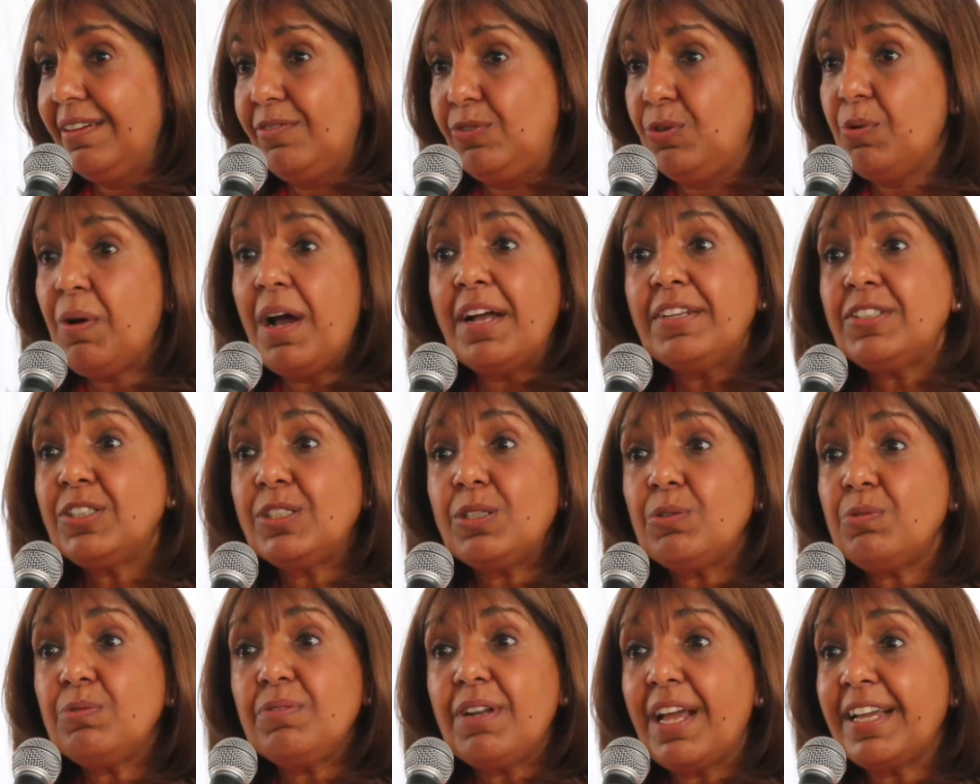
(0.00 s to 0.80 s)
If you ask
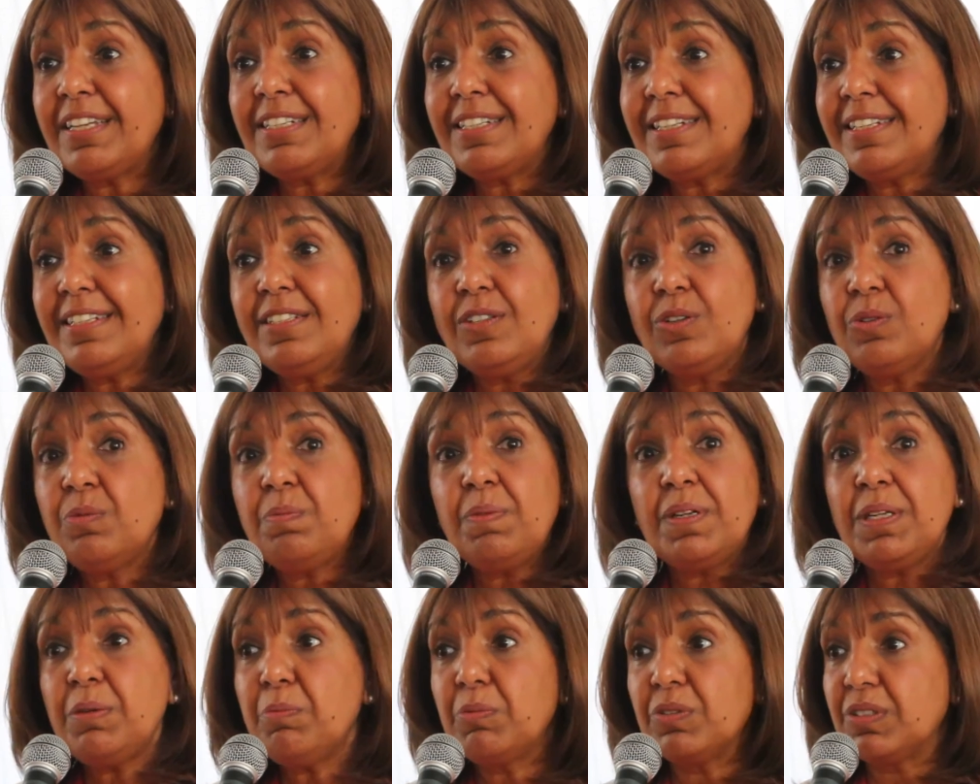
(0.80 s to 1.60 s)
so nicely,
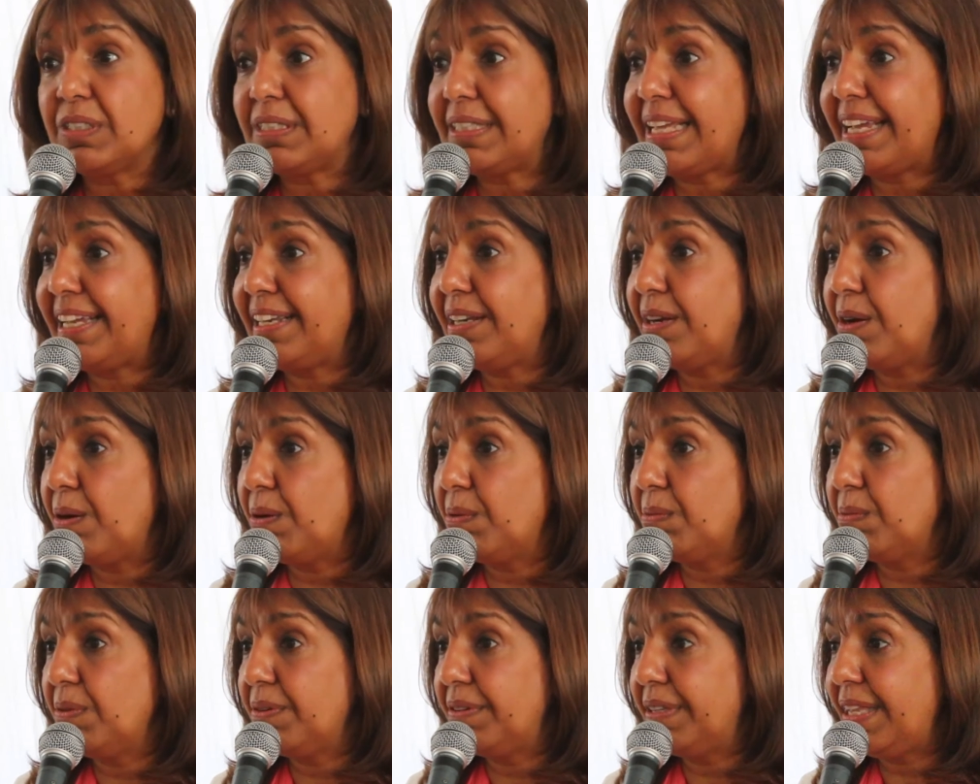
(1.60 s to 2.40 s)
nobody will say no,
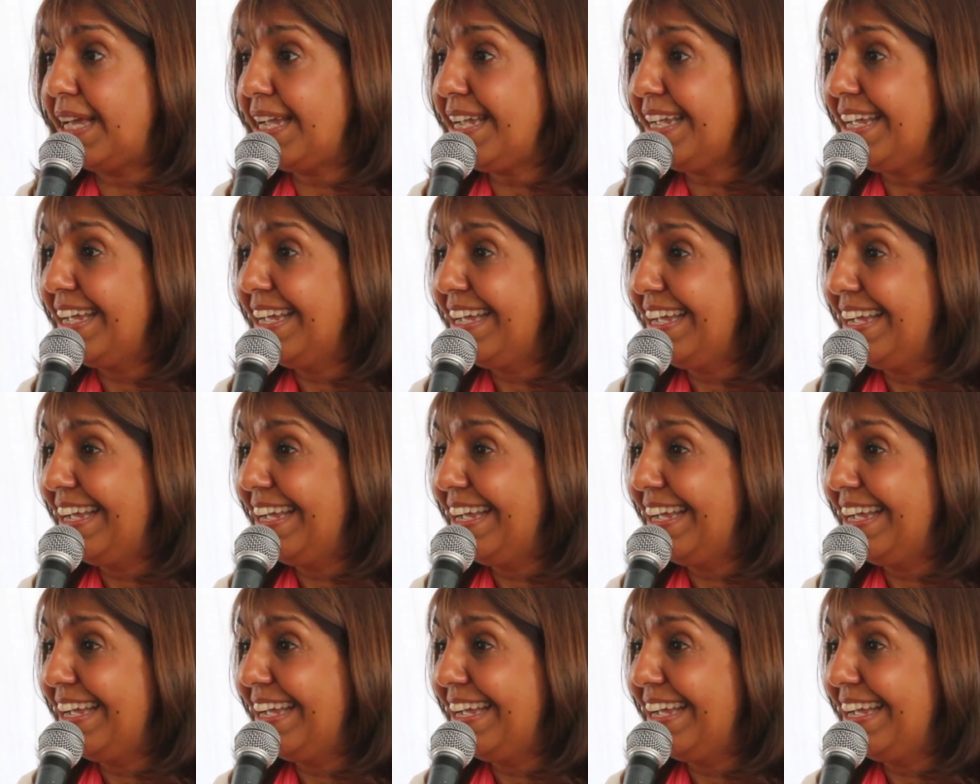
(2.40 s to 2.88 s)
will they?